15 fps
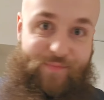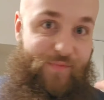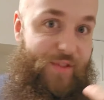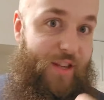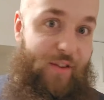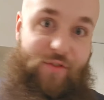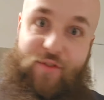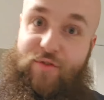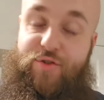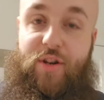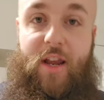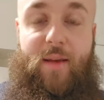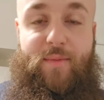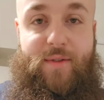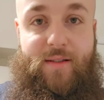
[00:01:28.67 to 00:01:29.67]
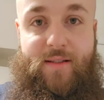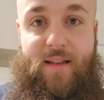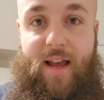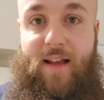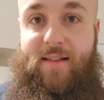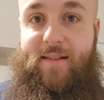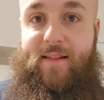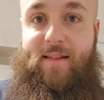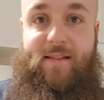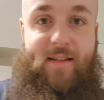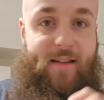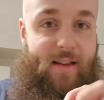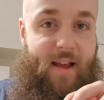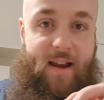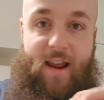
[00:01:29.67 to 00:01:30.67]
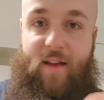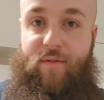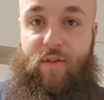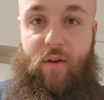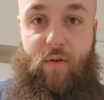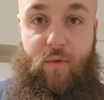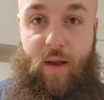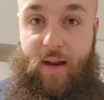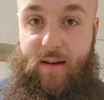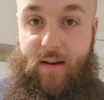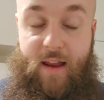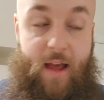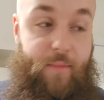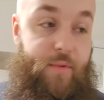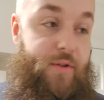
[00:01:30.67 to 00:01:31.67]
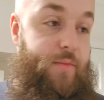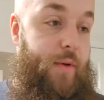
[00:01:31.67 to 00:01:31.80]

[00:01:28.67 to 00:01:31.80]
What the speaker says: different shapes and sizes and not have the correct adapters.